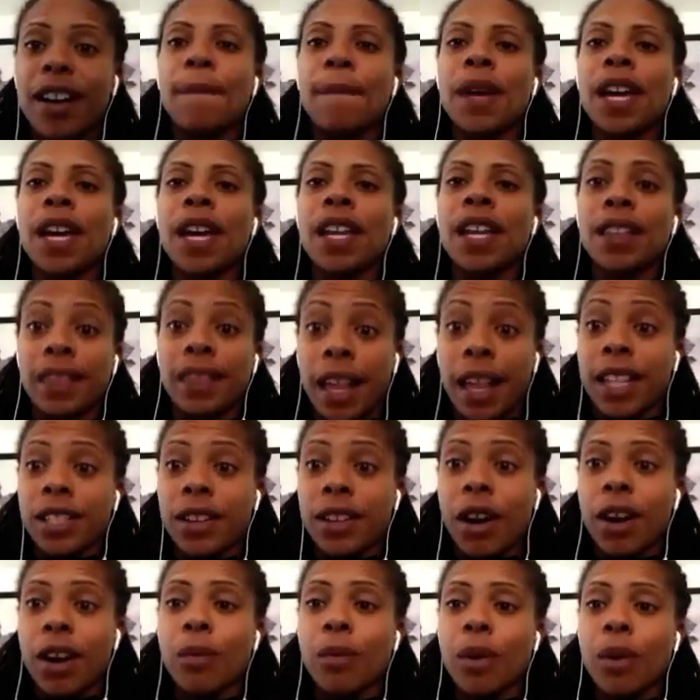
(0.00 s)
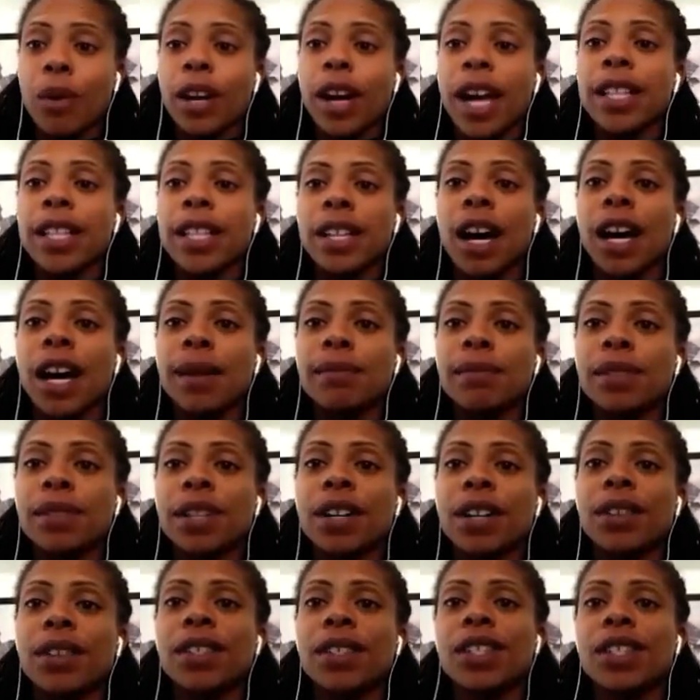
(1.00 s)
And that's hard work at times,
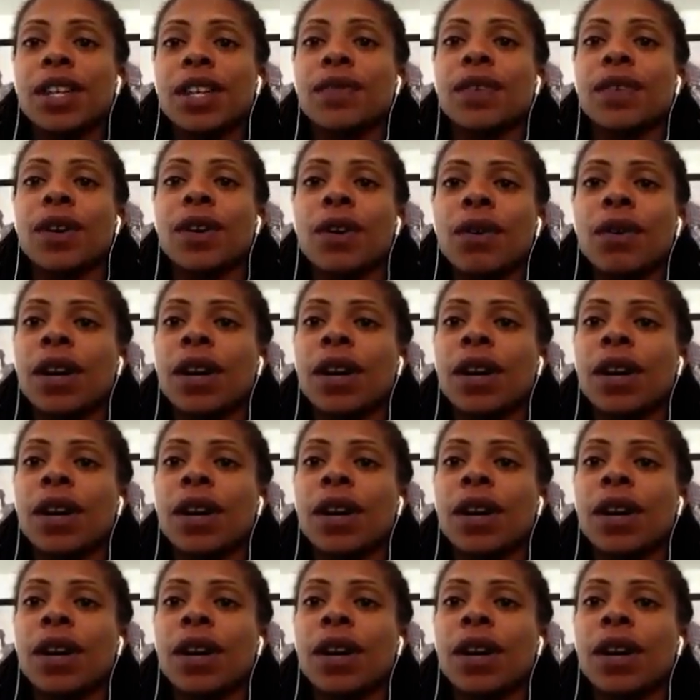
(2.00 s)
it's difficult